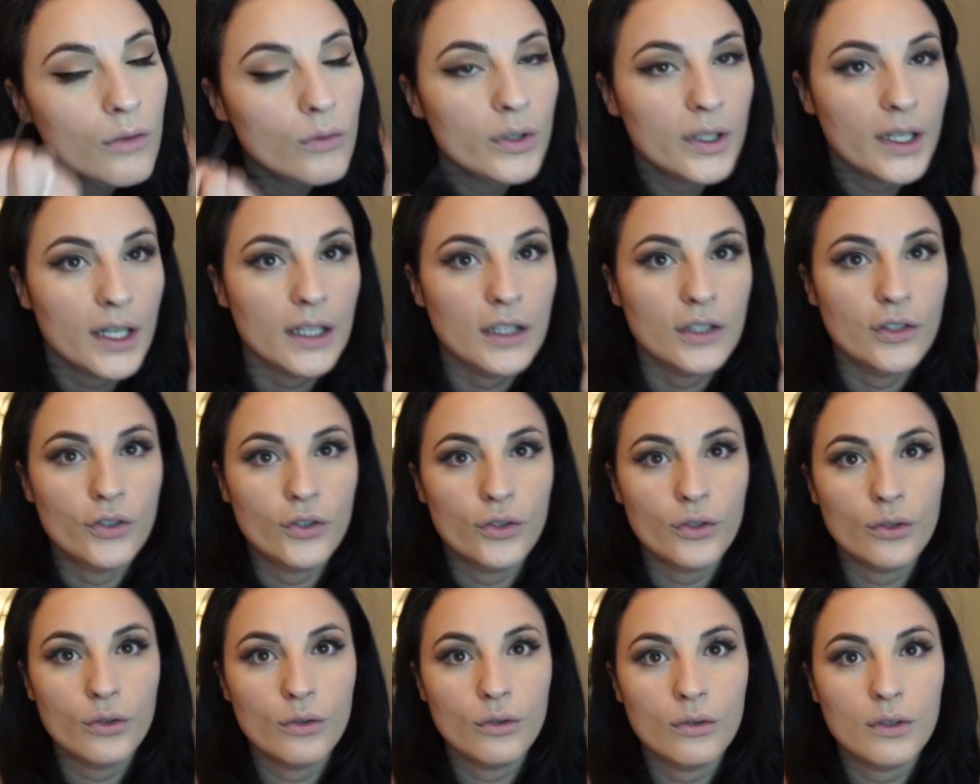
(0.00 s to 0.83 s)
what I
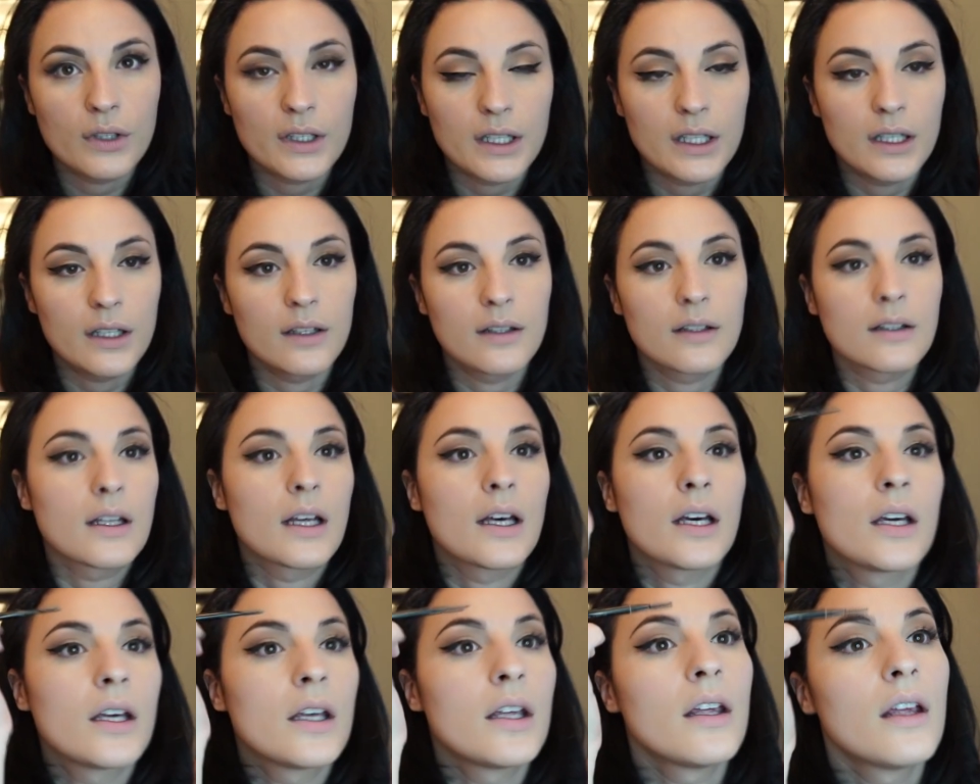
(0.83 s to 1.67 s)
do is
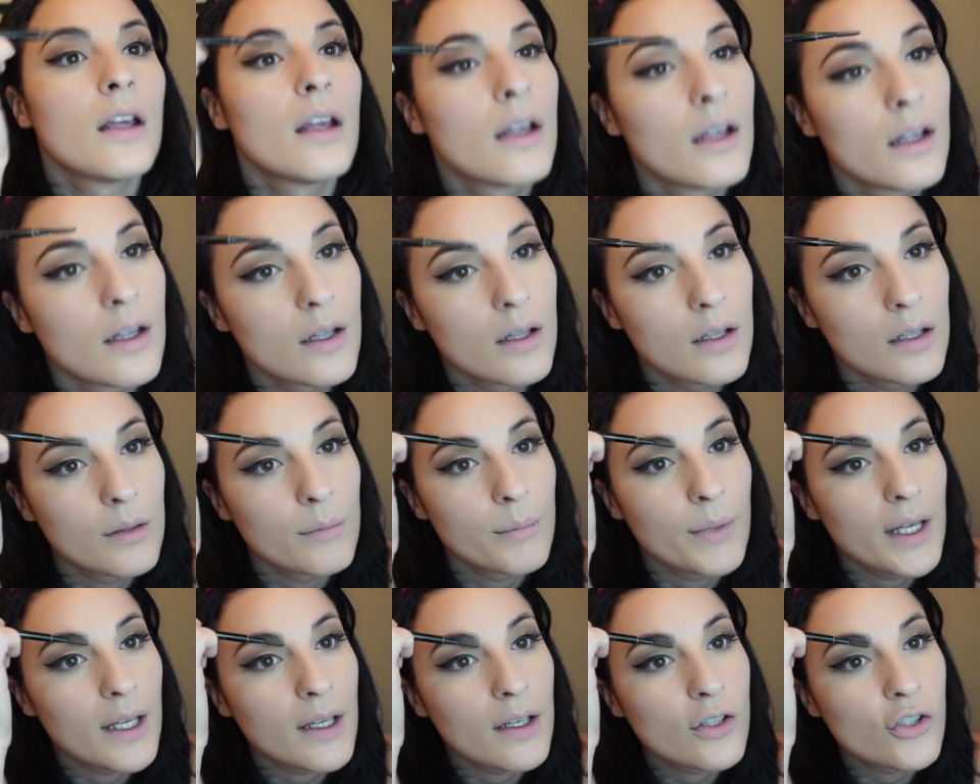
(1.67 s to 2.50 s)
I
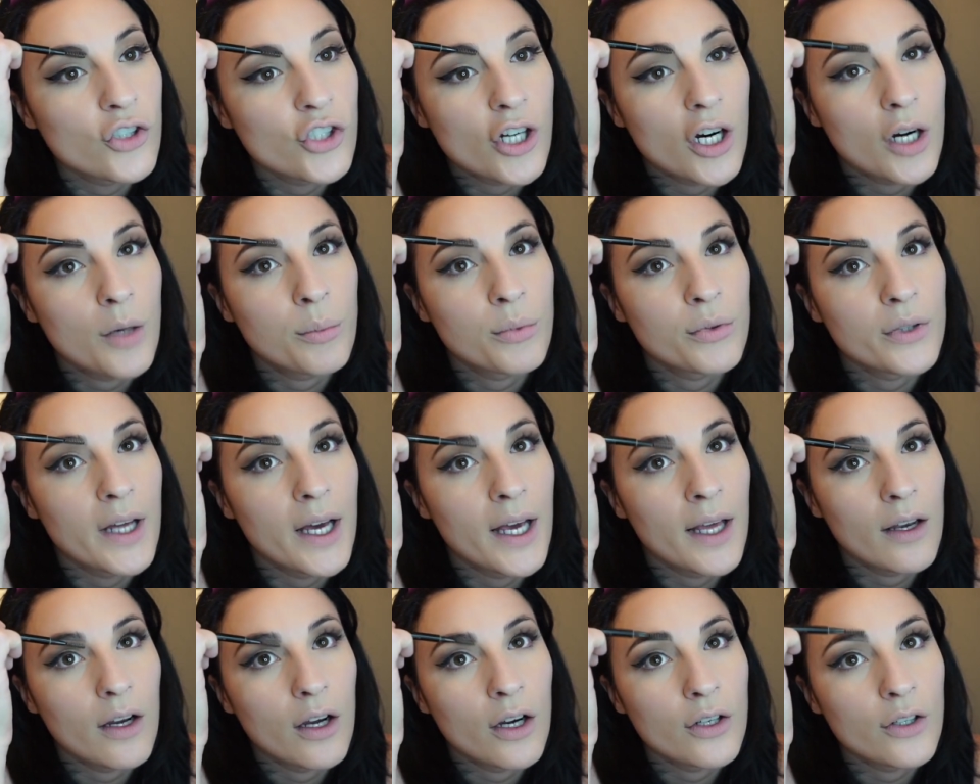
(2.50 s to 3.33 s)
make a sharp
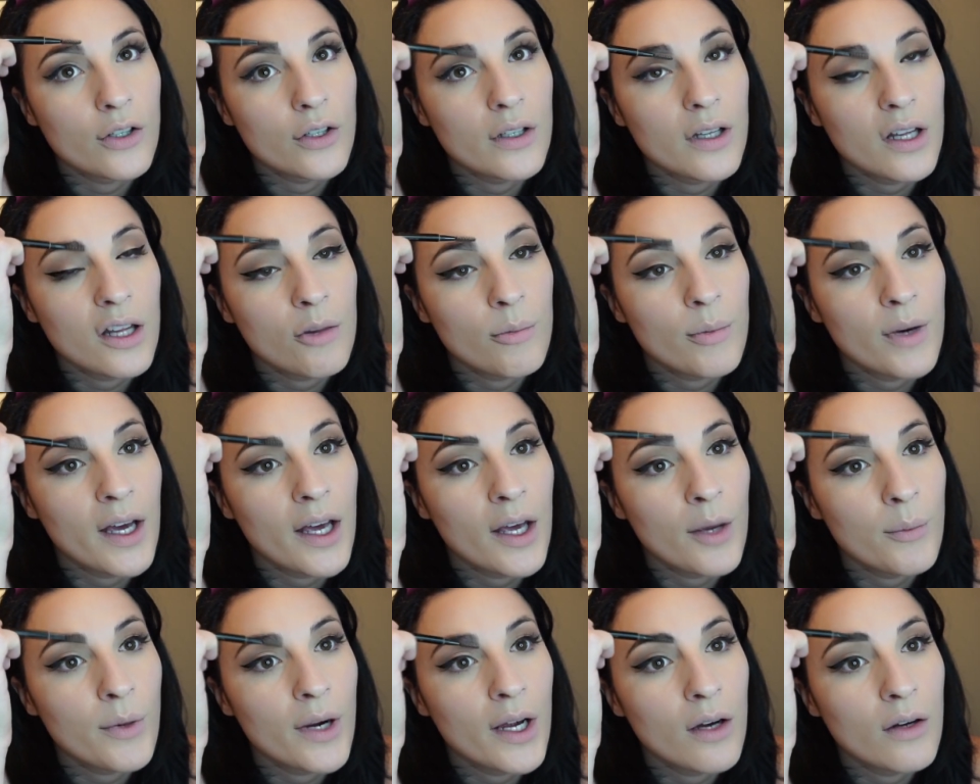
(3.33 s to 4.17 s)
line underneath my
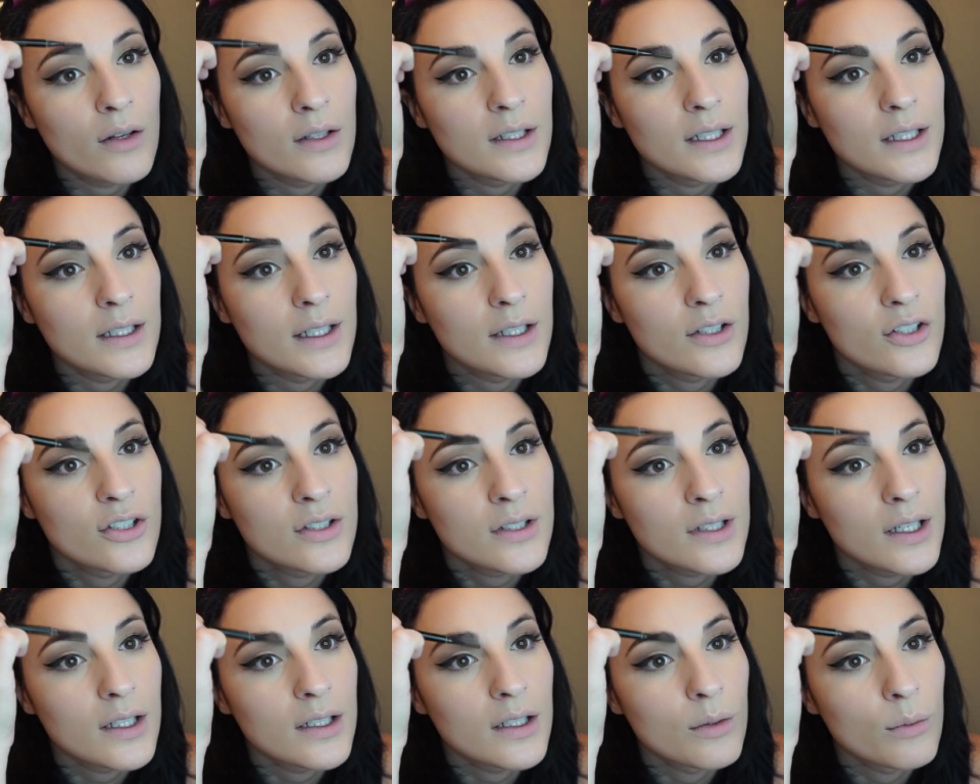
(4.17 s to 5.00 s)
eyebrow, and then I
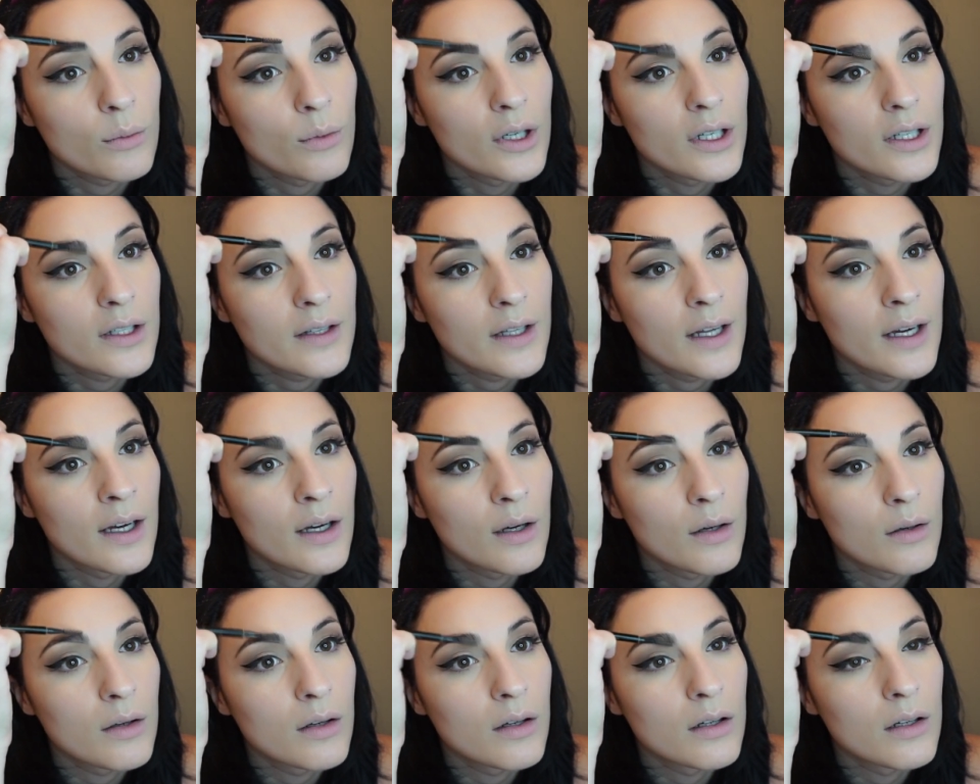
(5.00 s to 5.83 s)
just kinda work
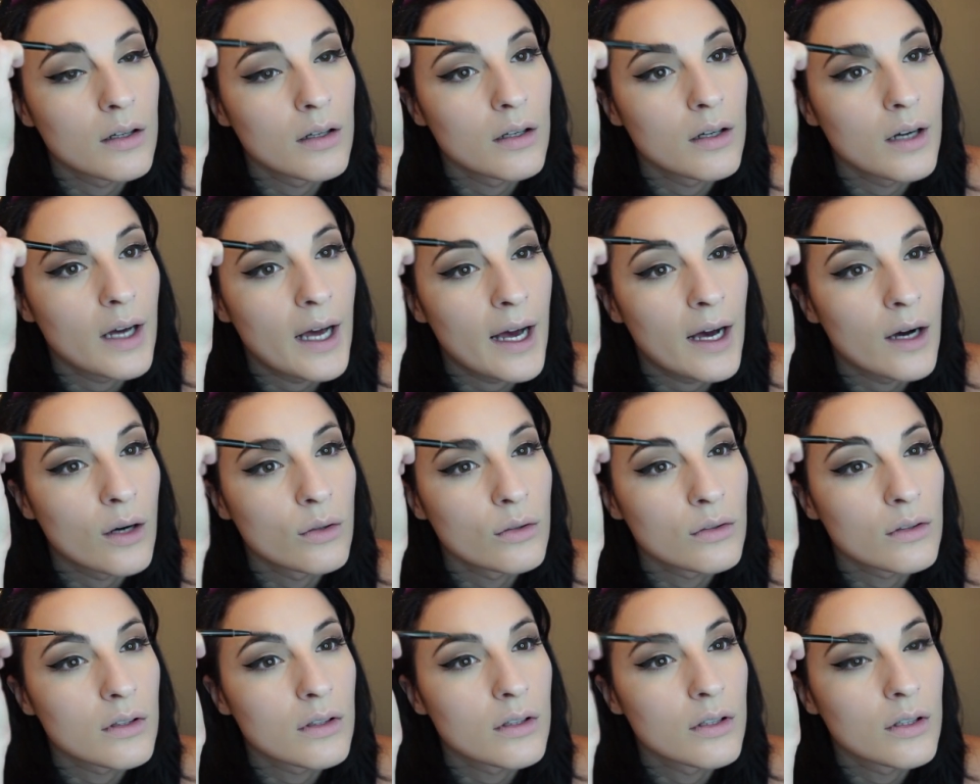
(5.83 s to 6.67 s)
that
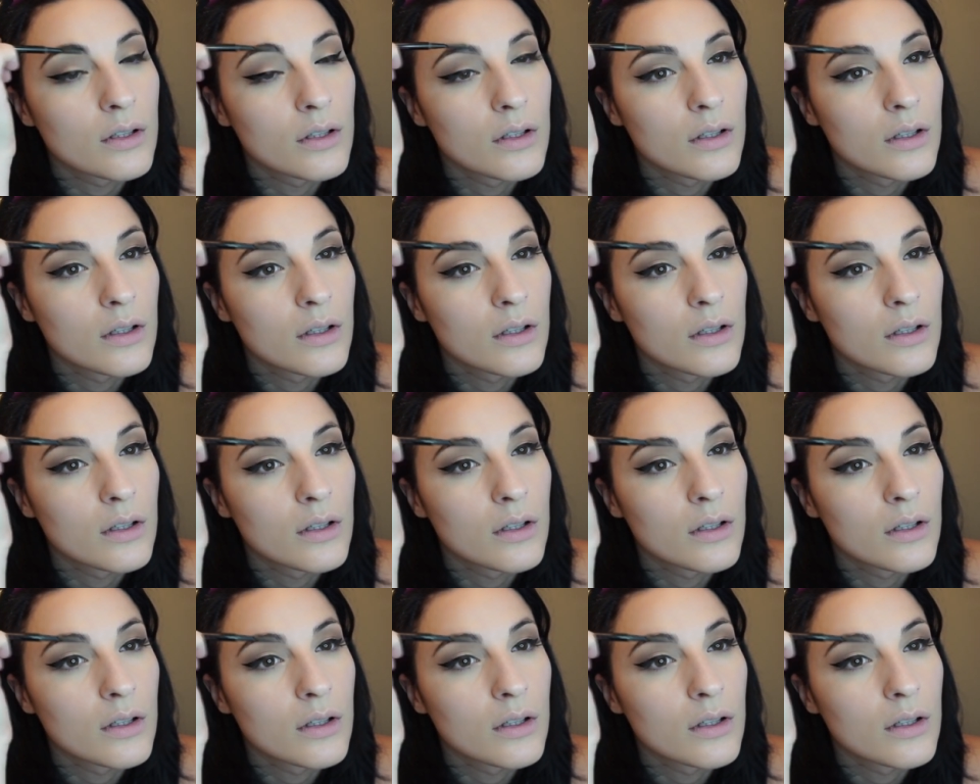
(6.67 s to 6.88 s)
out.